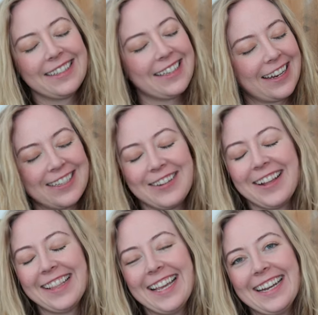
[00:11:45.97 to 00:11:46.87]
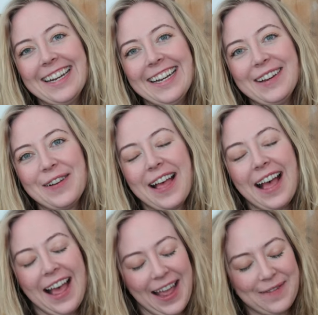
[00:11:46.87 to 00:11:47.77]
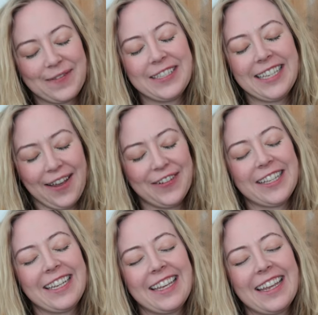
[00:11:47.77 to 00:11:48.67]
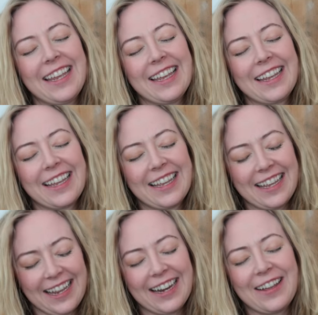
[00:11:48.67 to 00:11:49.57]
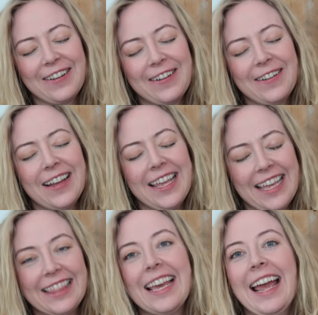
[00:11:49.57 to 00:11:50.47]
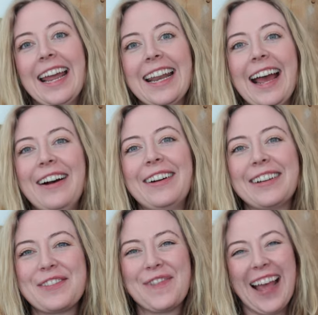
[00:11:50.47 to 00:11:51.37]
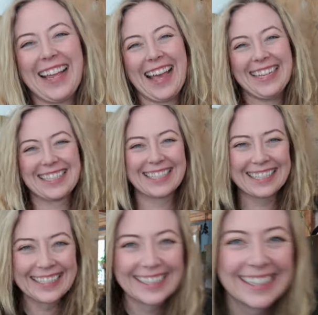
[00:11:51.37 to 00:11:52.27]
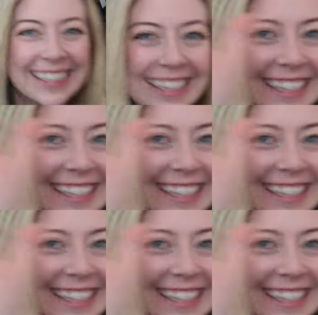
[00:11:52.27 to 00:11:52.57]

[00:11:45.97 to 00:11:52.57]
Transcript: Talk to you all later. I'm definitely gonna go hit the hay now. Bye, guys.